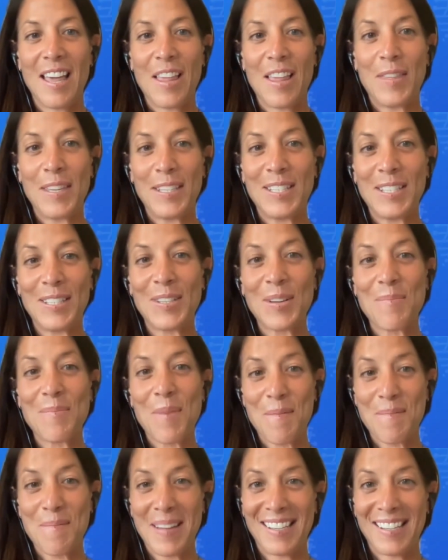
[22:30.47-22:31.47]
this is a
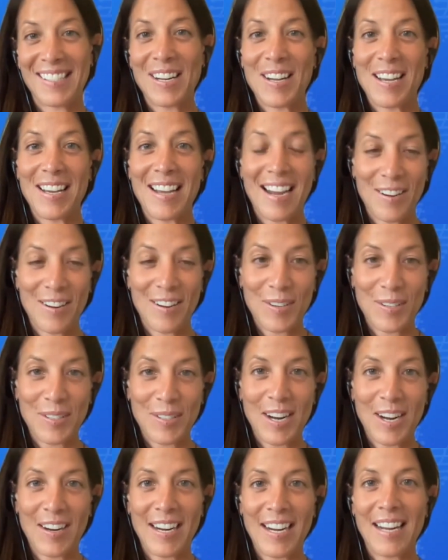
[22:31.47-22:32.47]
moment, I know you're
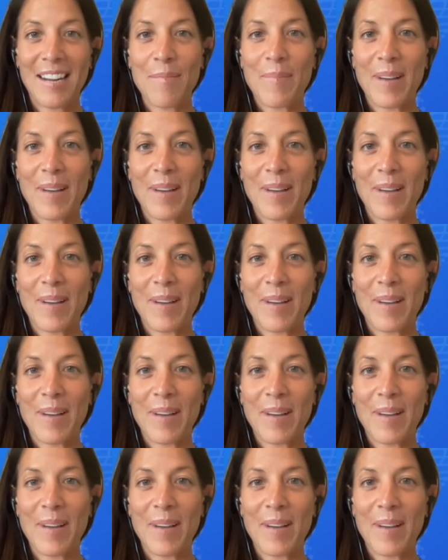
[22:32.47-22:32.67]
sorry,